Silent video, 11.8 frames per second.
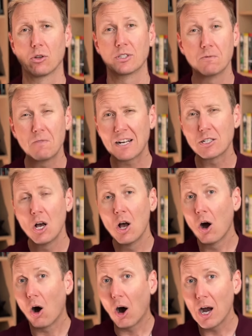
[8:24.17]
In fact,
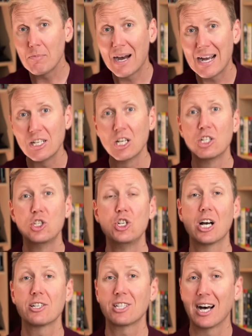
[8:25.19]
I paid
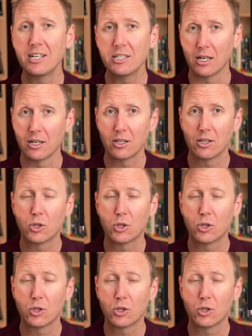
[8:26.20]
just under